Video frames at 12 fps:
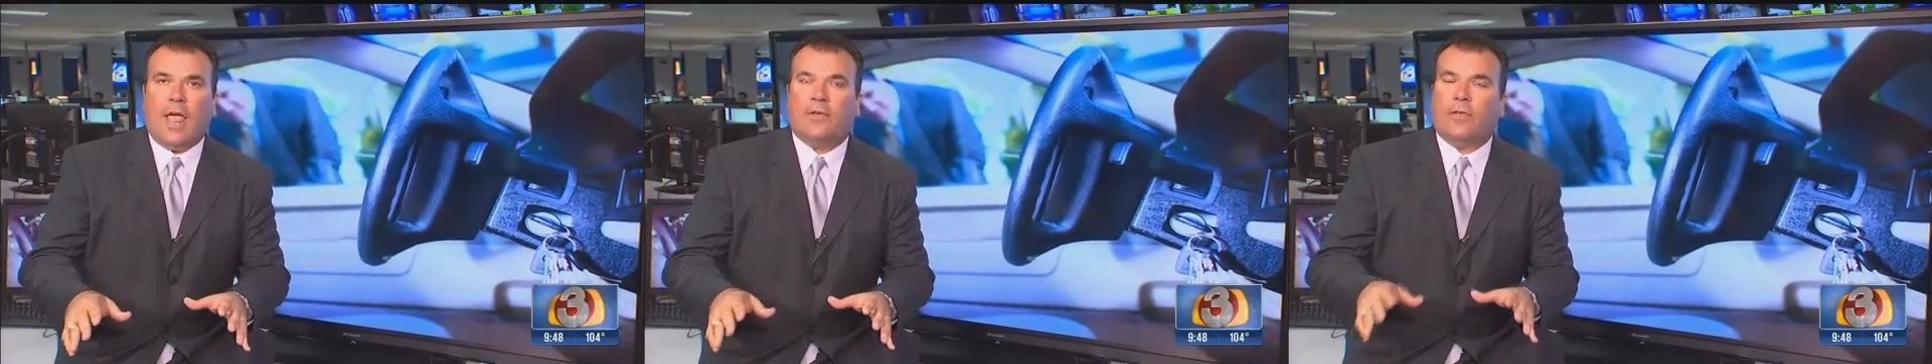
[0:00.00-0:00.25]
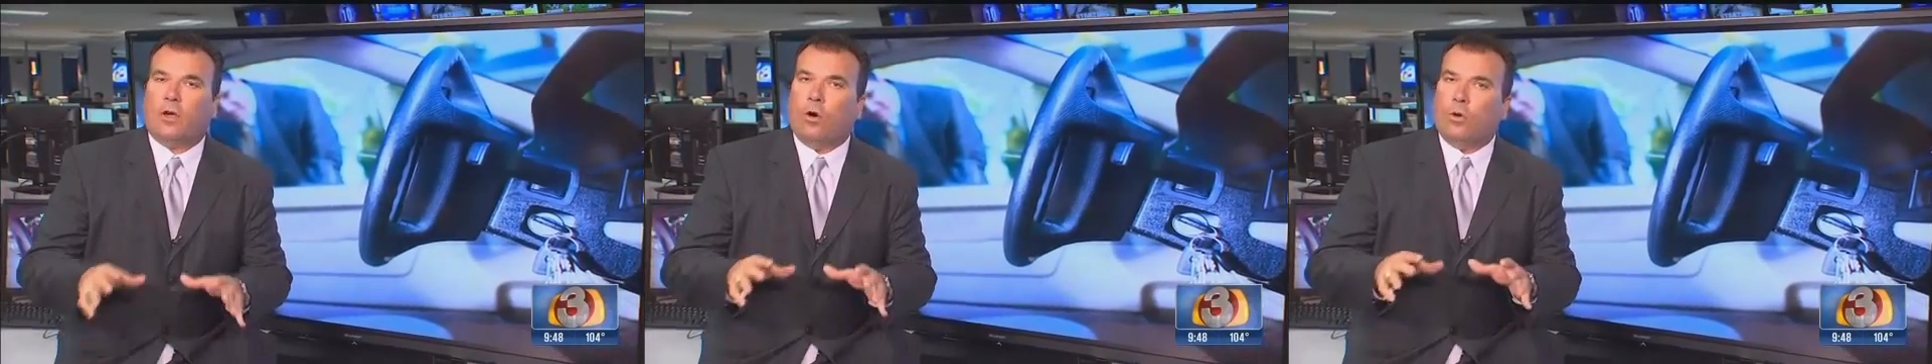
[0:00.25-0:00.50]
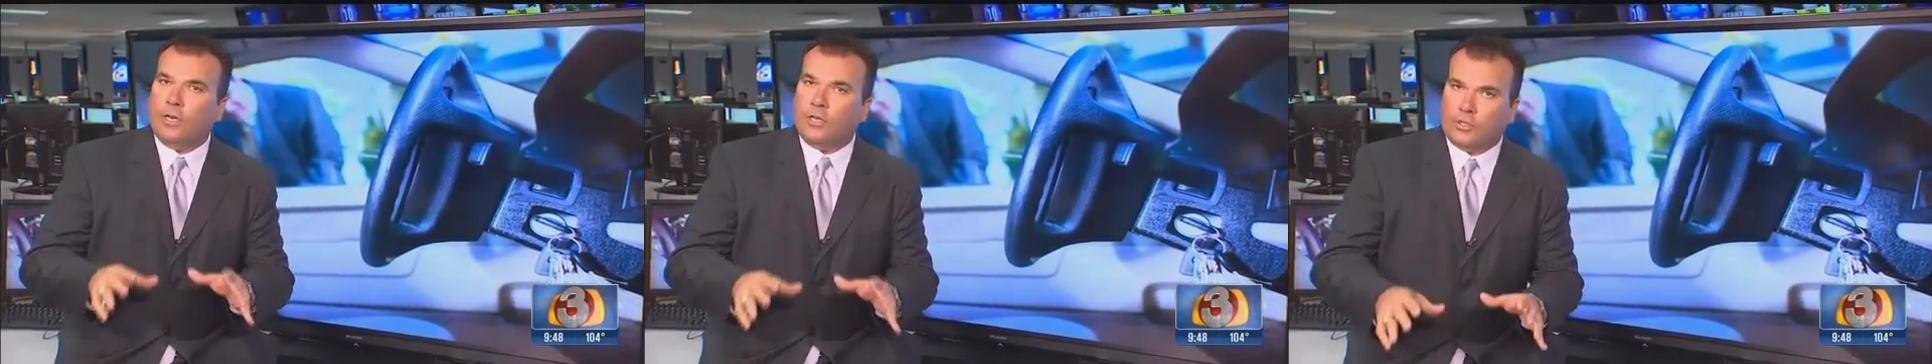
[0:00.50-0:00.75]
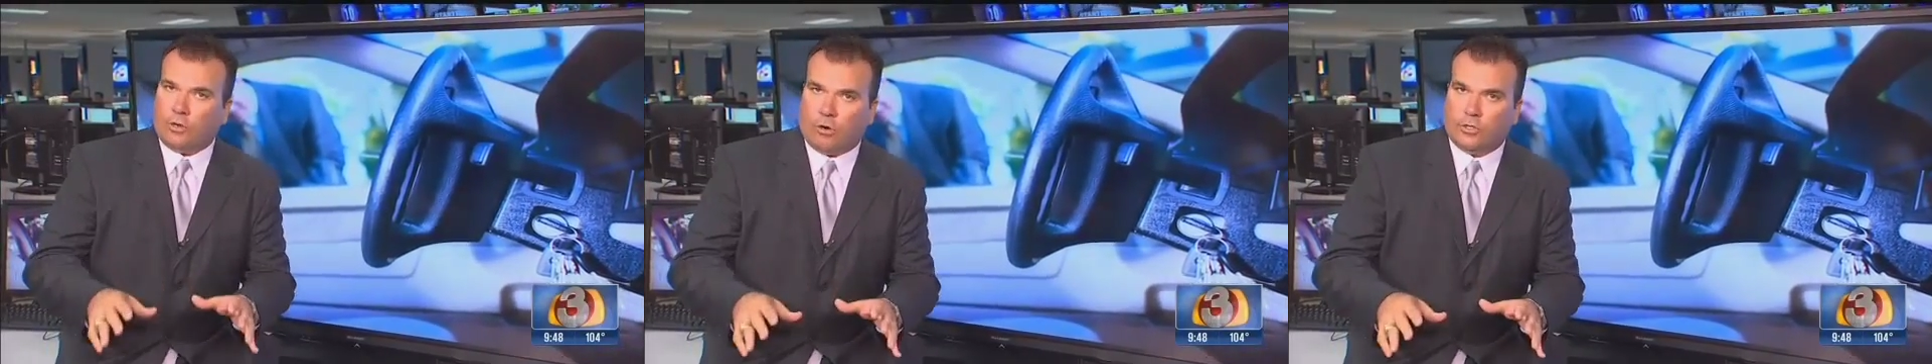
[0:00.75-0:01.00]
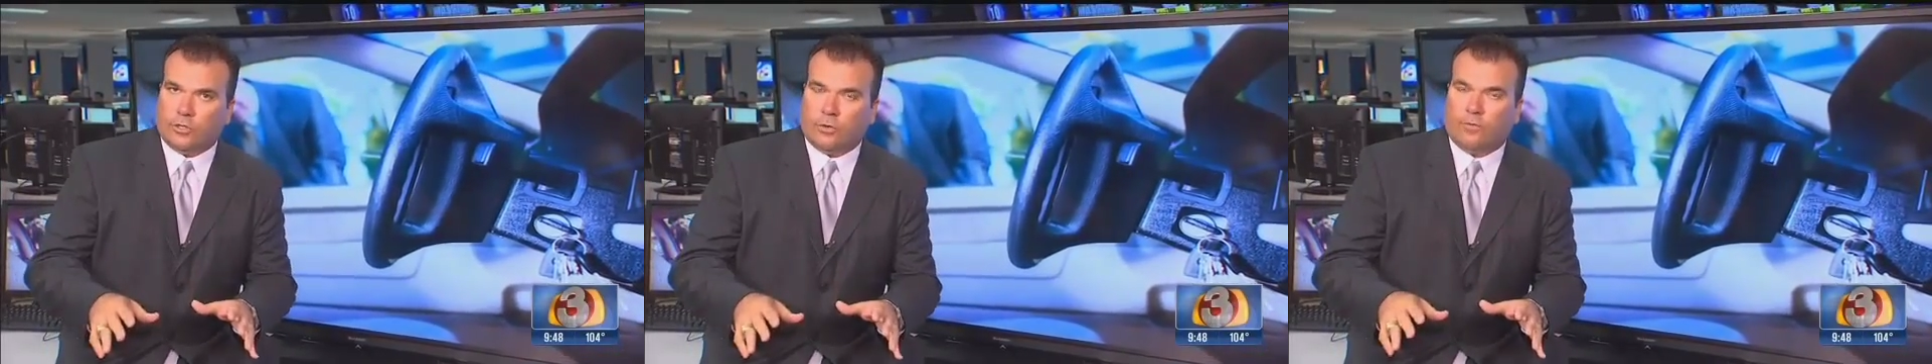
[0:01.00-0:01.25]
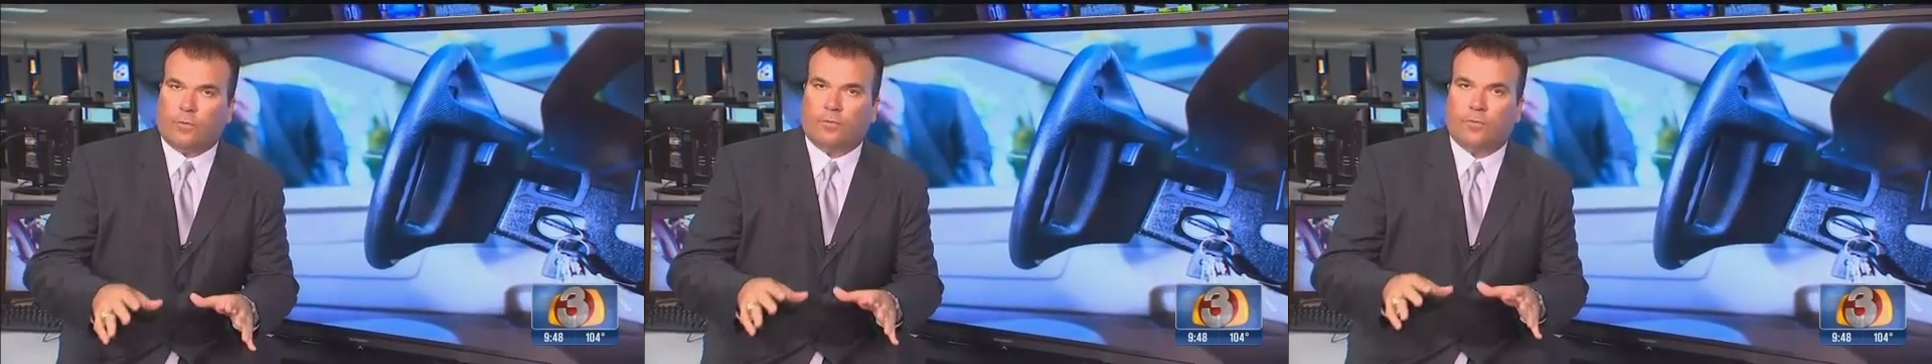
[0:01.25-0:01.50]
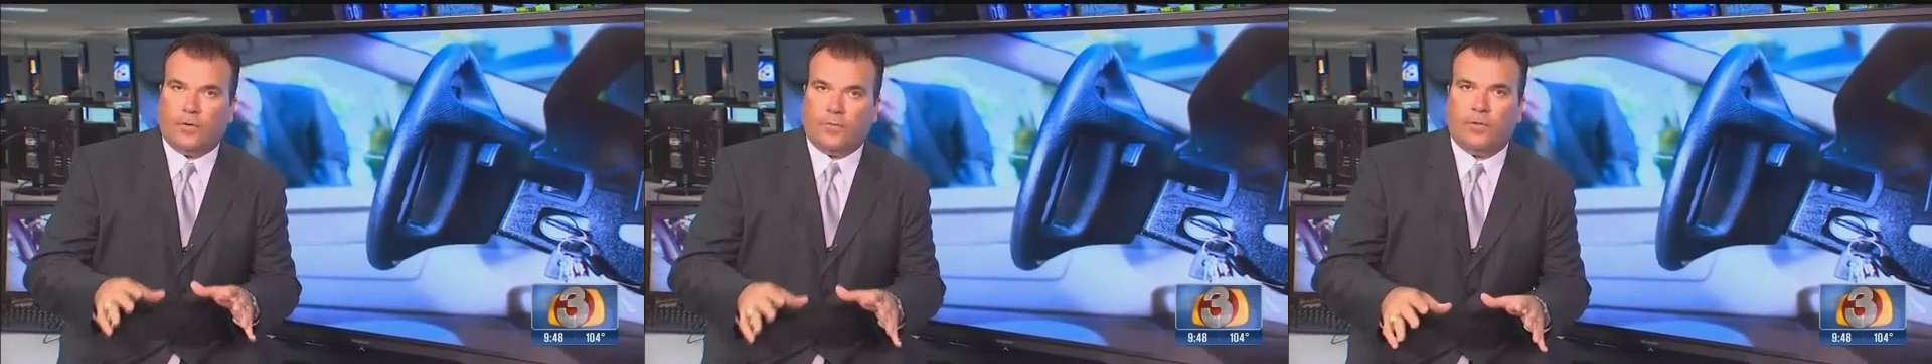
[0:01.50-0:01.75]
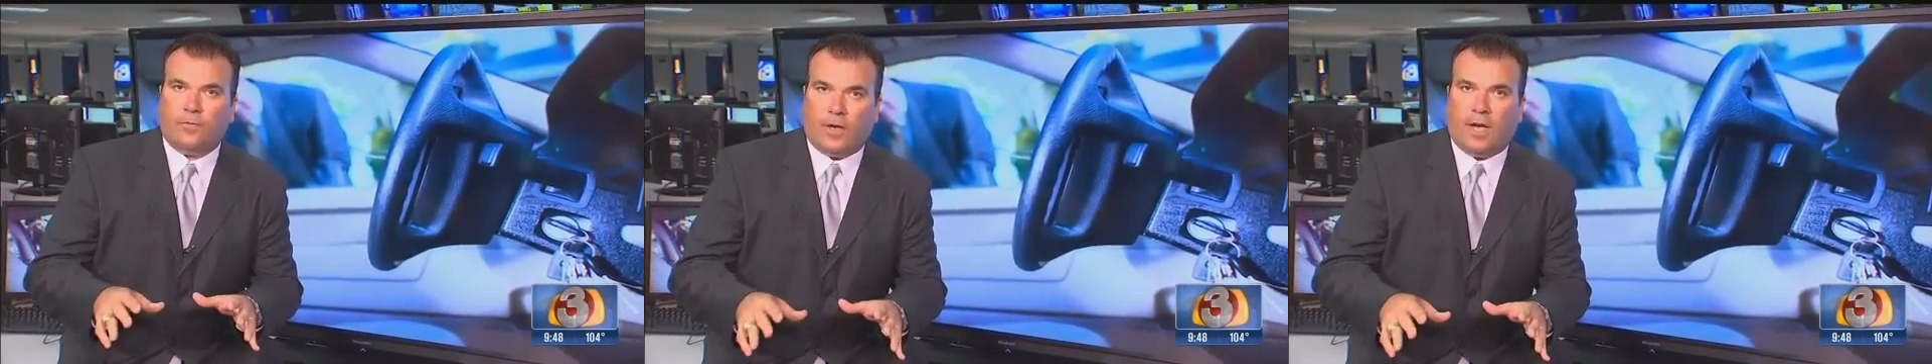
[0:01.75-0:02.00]
and they only charged her for
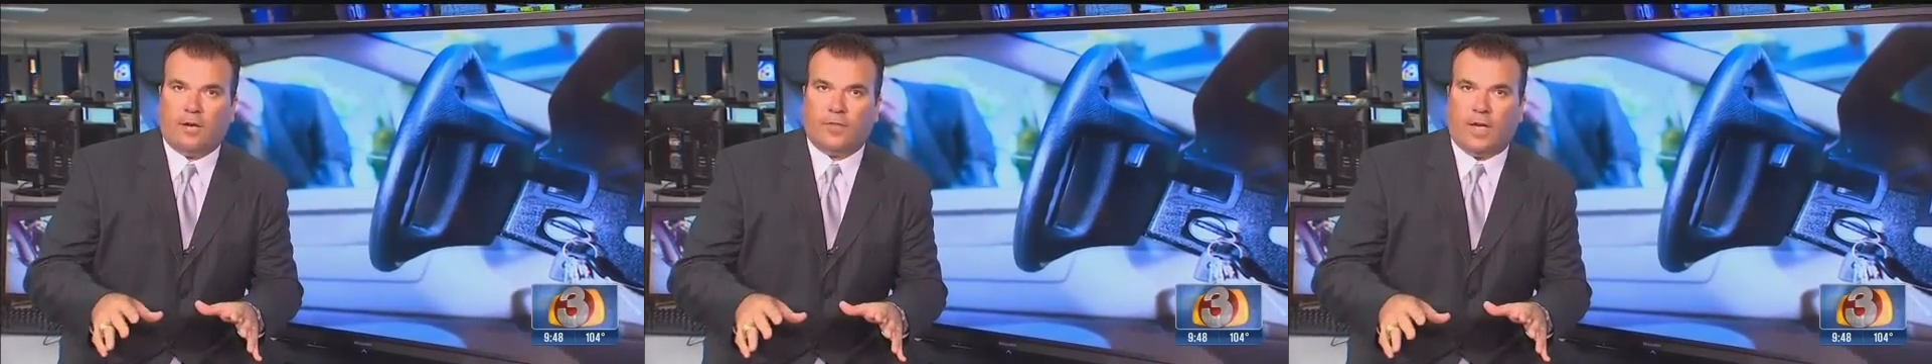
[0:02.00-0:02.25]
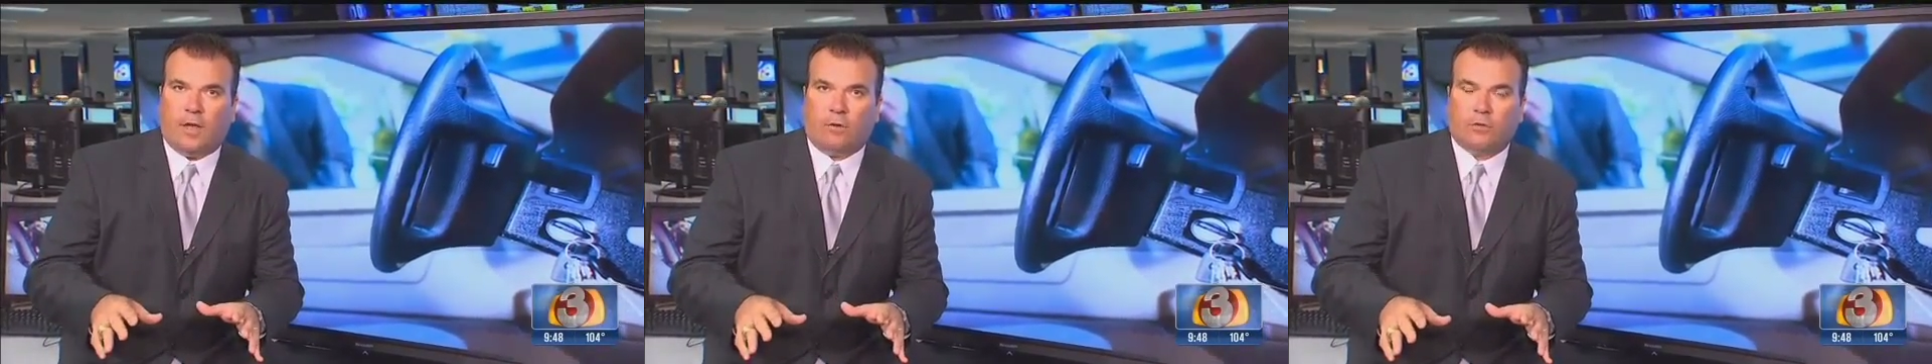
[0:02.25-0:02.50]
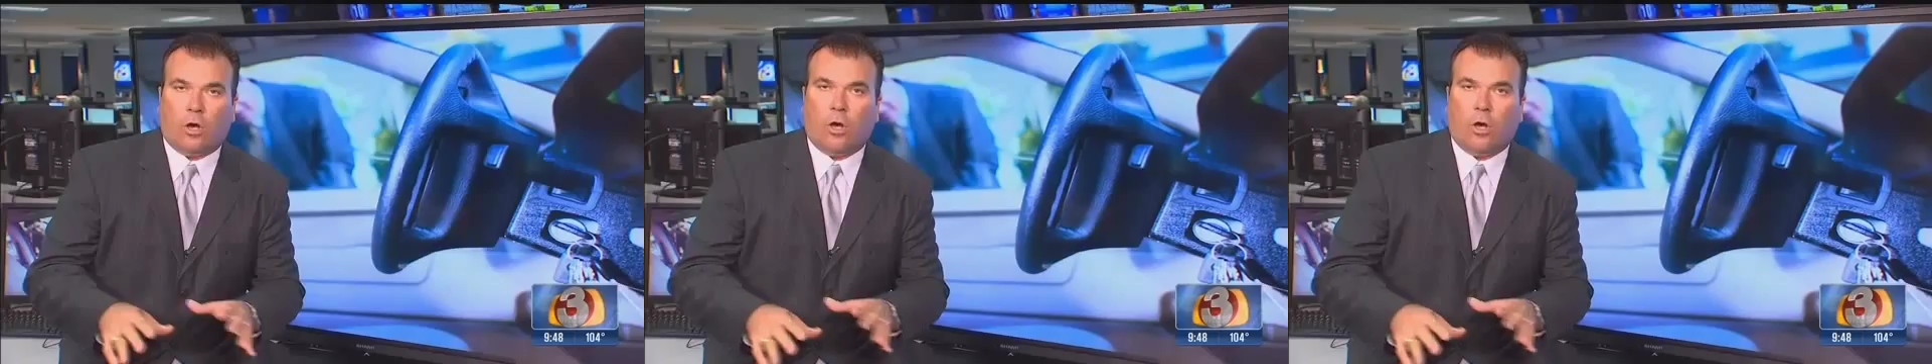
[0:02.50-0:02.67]
$55.